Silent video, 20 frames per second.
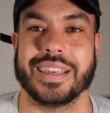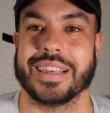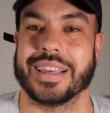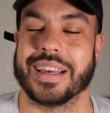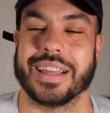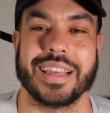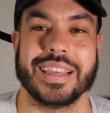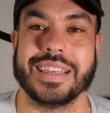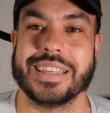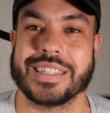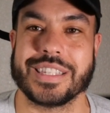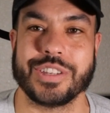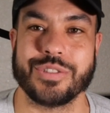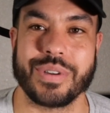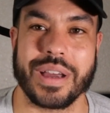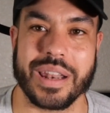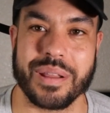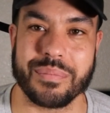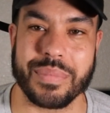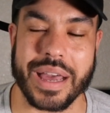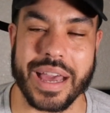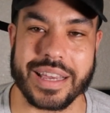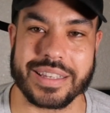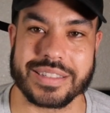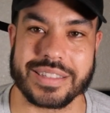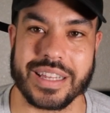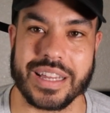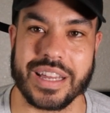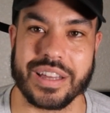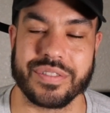an easy way to buy
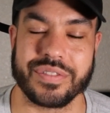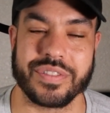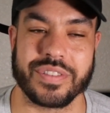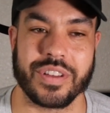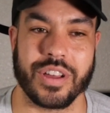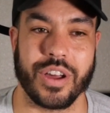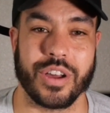stuff,